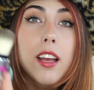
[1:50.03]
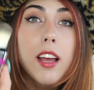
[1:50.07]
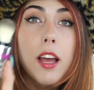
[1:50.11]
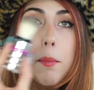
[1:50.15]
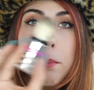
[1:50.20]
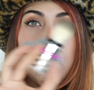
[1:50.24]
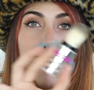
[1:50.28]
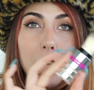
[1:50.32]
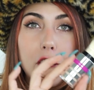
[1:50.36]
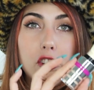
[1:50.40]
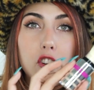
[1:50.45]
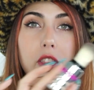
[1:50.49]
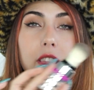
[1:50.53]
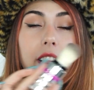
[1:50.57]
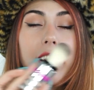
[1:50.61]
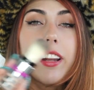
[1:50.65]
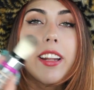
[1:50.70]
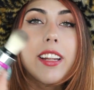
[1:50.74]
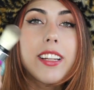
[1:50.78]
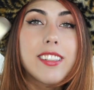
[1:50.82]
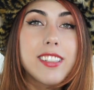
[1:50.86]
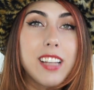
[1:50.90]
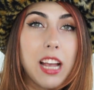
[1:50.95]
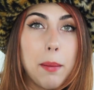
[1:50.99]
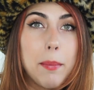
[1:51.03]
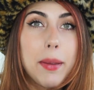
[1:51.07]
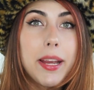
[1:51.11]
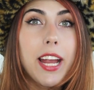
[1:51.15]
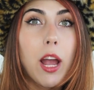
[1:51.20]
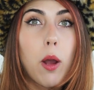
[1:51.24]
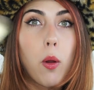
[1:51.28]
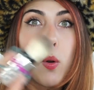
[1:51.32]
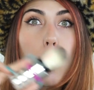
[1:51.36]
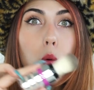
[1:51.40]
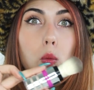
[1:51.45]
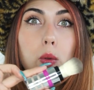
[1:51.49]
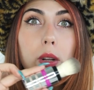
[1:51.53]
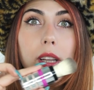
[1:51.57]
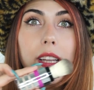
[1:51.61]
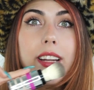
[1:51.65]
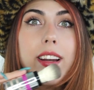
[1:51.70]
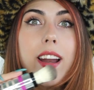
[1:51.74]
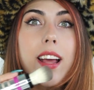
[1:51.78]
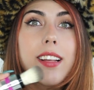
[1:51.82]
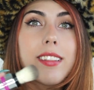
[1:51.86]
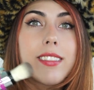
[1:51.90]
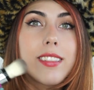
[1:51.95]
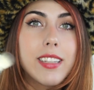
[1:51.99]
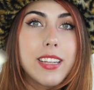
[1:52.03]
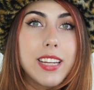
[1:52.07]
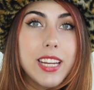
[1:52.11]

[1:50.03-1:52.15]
make sure that it's coming out in a really nice